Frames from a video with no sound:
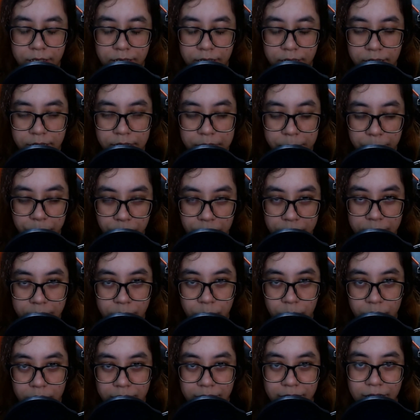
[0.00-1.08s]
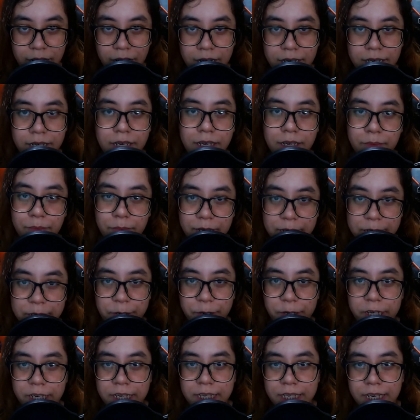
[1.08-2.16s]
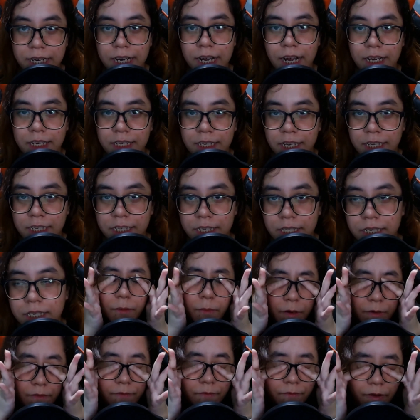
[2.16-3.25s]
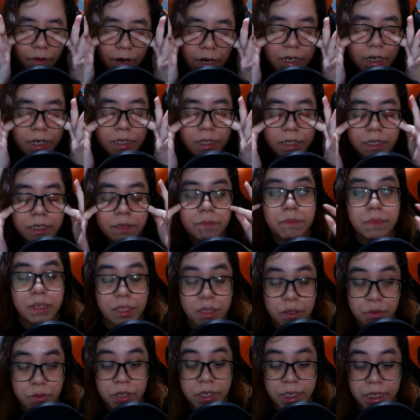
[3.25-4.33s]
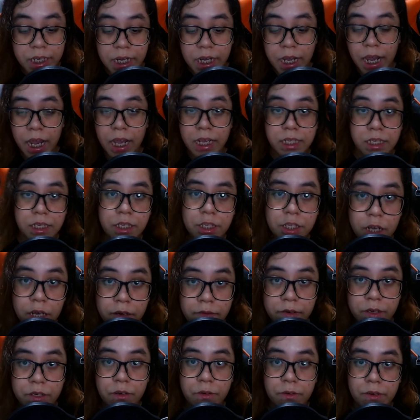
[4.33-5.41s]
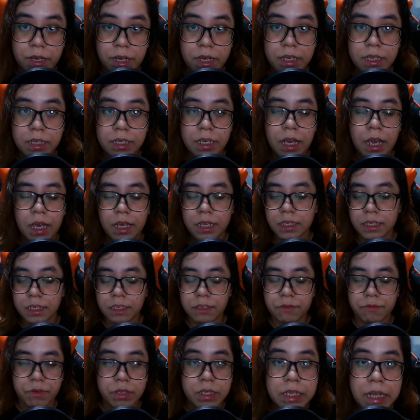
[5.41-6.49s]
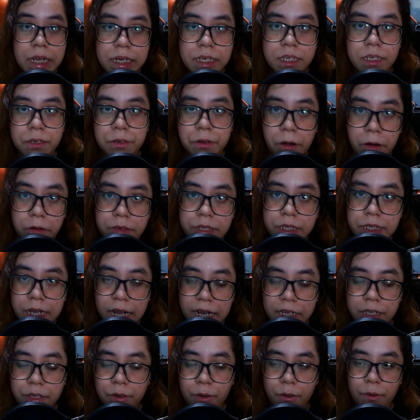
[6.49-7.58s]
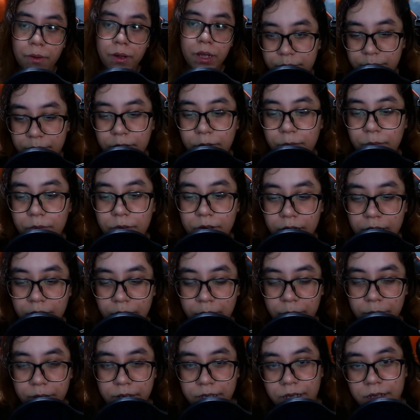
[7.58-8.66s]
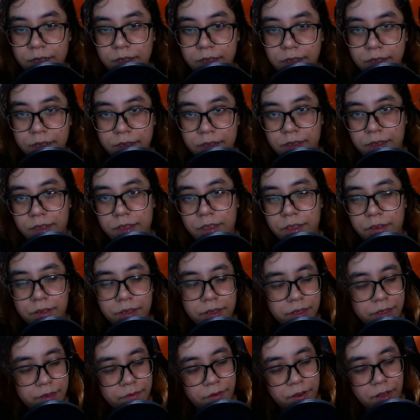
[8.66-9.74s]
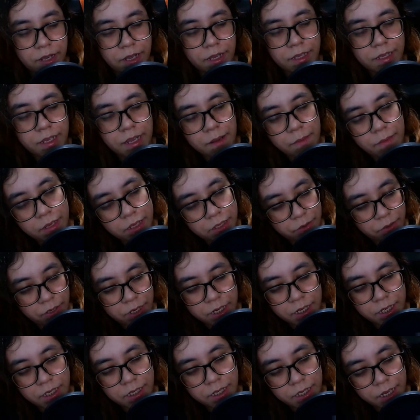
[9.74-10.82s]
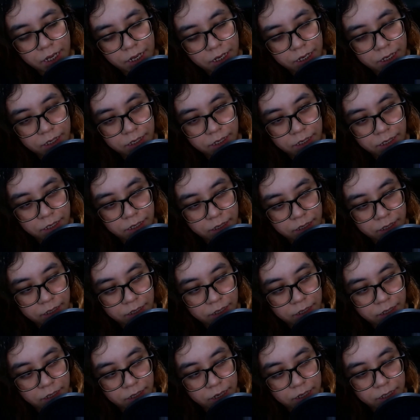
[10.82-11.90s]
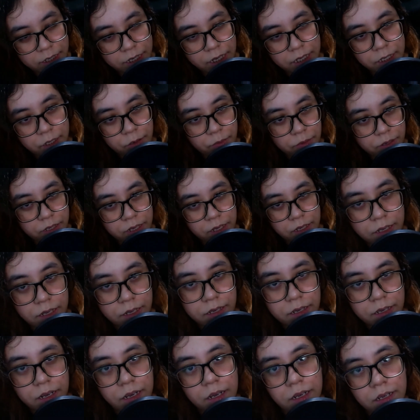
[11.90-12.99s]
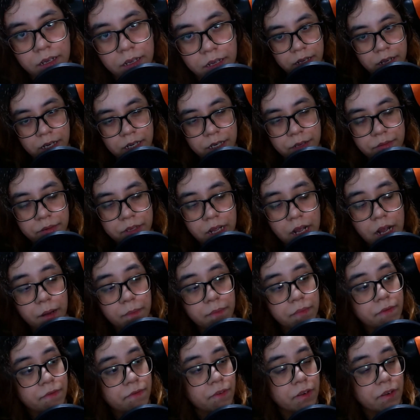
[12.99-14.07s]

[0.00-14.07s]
someone's working under Mitsuhide Akechi. But finally, Mitsuhide has a servant, okay? He has this retainer called Saito. Nobunaga was like, did you just fucking take Mitsuhide's side? And Saito was like, yeah. And he was like, I'm gonna